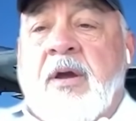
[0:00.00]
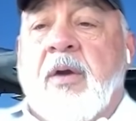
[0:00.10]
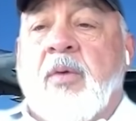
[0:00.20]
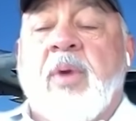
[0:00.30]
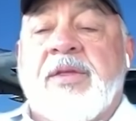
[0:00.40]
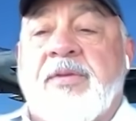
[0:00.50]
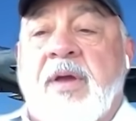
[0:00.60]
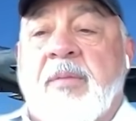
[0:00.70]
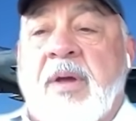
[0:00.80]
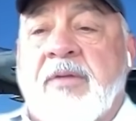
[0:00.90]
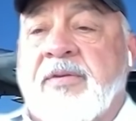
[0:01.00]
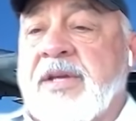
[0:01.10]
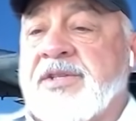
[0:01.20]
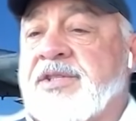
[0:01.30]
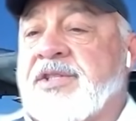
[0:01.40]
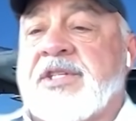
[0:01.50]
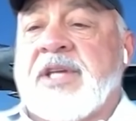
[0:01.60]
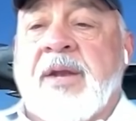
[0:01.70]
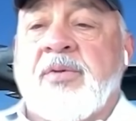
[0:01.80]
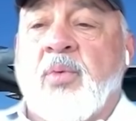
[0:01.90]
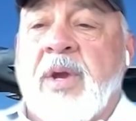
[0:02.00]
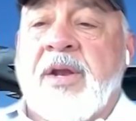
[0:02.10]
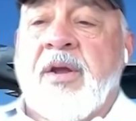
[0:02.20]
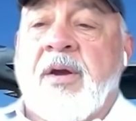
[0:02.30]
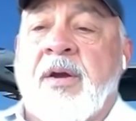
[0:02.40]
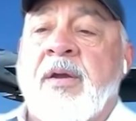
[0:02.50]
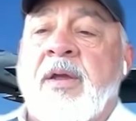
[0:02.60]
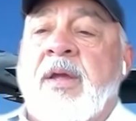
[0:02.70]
are Raytheon modifications. She's got a new radar.